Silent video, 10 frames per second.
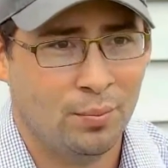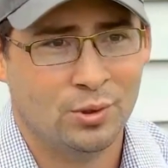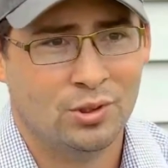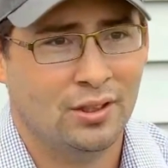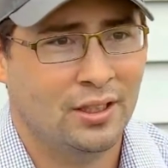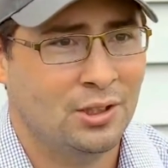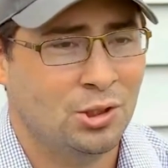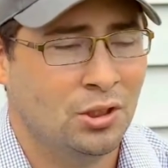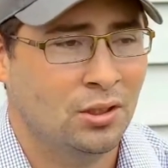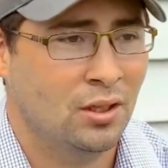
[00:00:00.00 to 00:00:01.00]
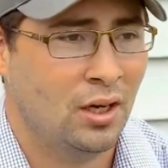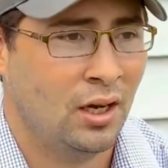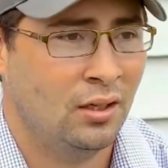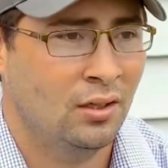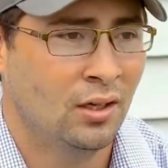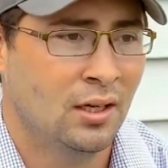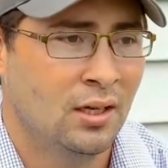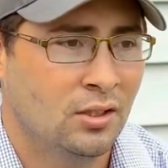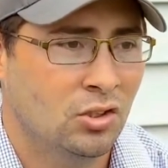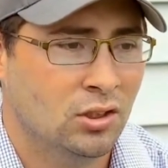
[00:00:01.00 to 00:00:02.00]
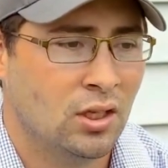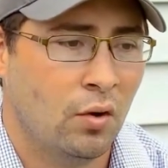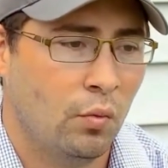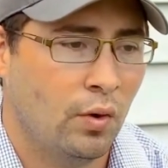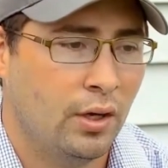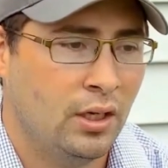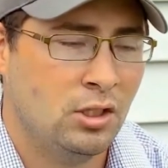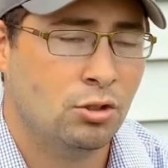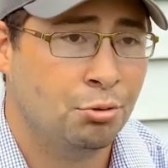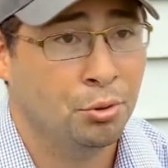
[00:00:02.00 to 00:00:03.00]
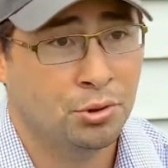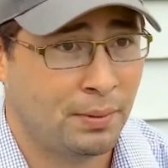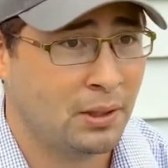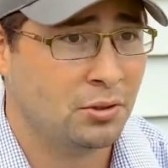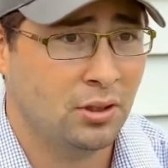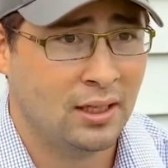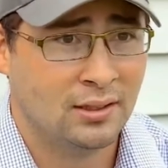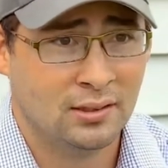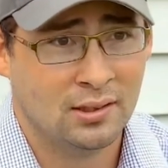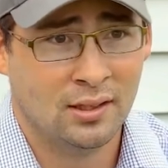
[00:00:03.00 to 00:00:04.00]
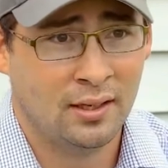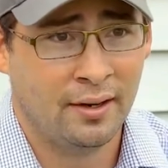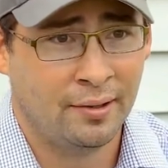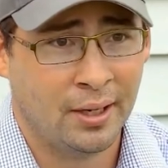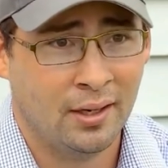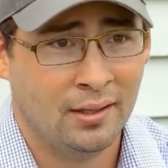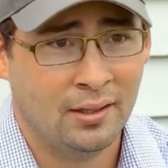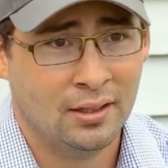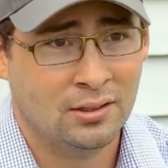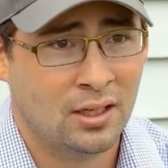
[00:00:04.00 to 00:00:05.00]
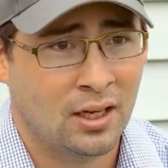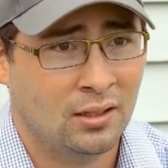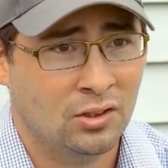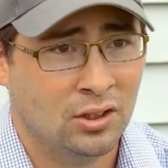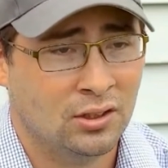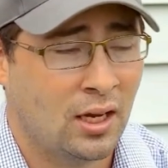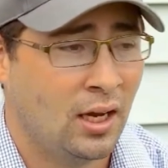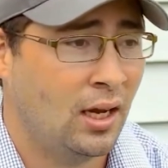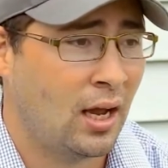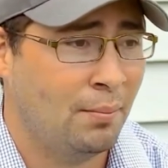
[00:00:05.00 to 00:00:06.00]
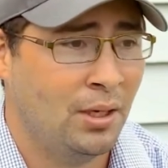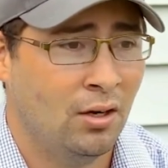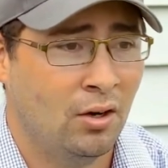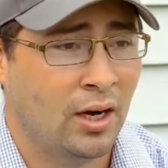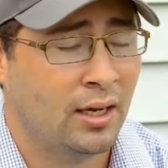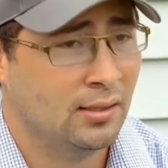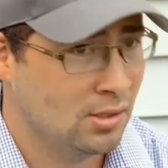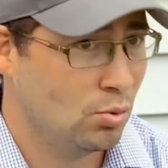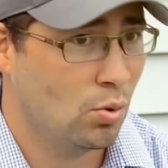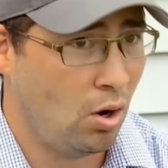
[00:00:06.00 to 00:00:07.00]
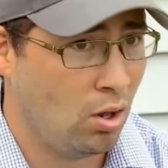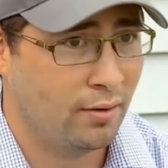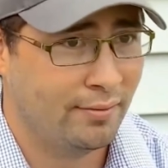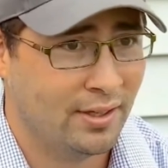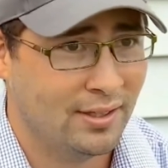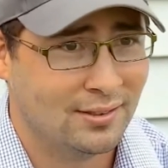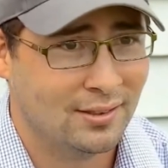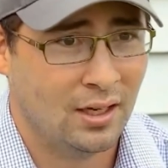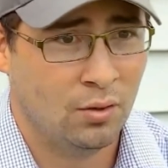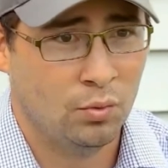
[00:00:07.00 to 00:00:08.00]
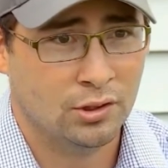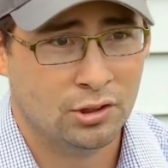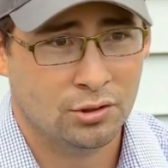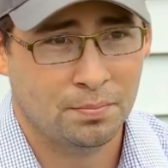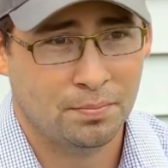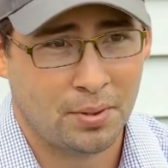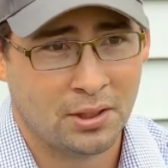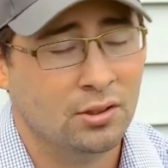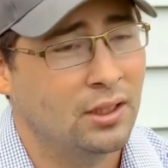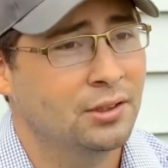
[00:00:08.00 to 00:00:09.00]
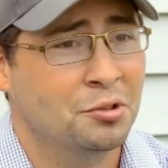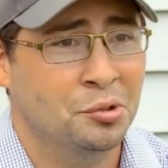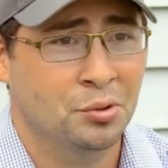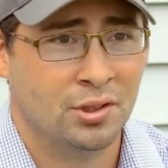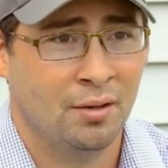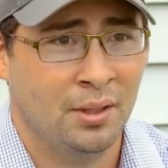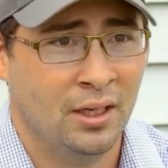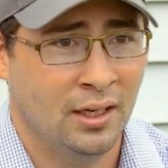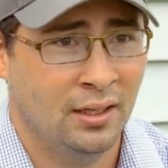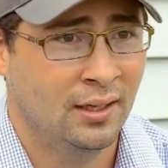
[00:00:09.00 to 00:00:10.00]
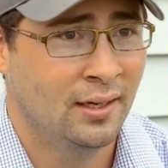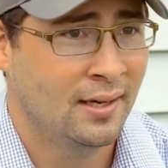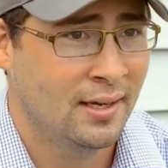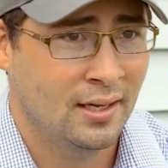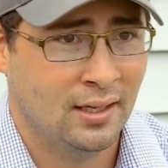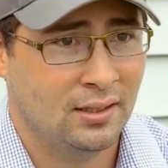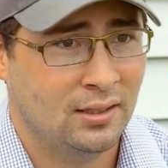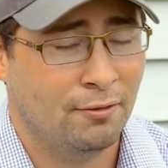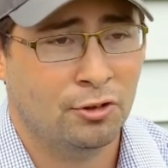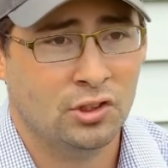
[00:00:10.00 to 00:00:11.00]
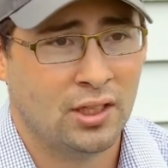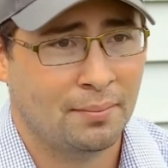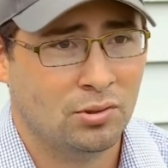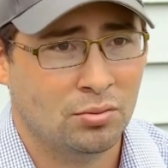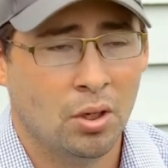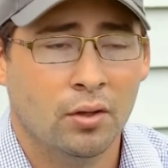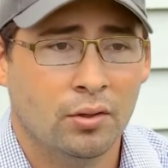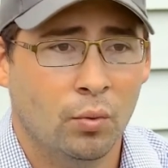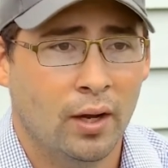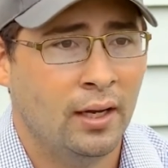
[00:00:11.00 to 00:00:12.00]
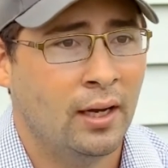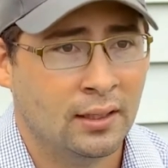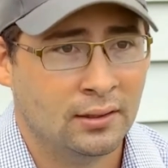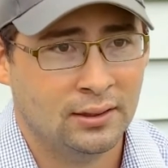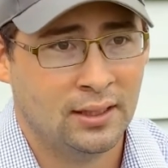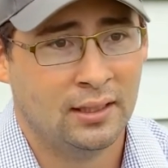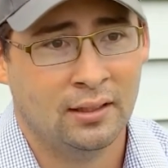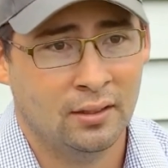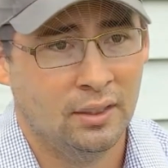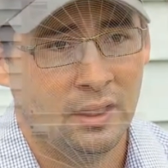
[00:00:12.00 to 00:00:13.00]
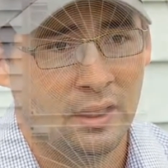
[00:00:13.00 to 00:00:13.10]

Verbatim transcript: pump installation and just how each crew specializes in an area. It's not just, hey, I'm here and I can do all of this. It was specialized crews coming in, different steps throughout the way, actually taking the